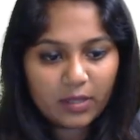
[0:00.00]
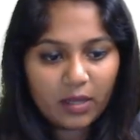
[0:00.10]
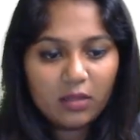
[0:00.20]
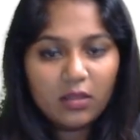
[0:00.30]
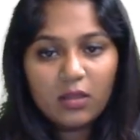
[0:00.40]

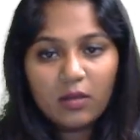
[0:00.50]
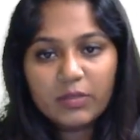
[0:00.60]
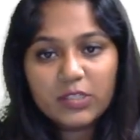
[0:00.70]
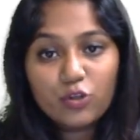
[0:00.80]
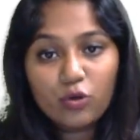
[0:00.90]
Yeah,
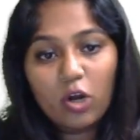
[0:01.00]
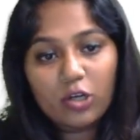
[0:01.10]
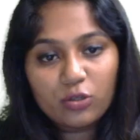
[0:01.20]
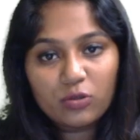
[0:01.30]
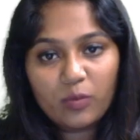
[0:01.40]
because you
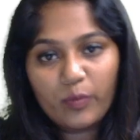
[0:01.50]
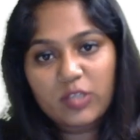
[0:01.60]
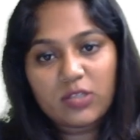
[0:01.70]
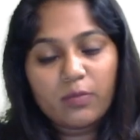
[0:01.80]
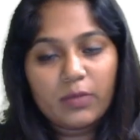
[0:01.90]
got to know the
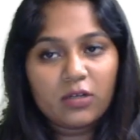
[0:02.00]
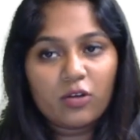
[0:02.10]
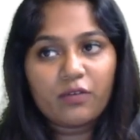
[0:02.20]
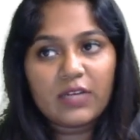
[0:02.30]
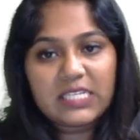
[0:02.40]
major bit
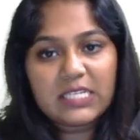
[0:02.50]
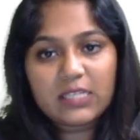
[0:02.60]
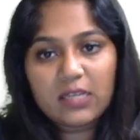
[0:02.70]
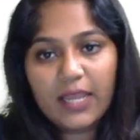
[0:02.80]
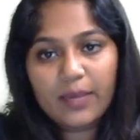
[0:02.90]
of assets
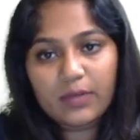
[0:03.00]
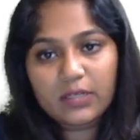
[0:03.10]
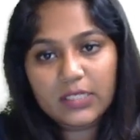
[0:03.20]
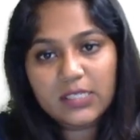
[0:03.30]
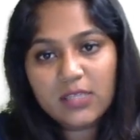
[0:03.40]
and
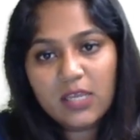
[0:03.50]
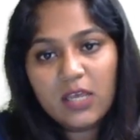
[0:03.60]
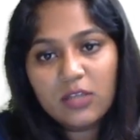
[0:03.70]
liabilities.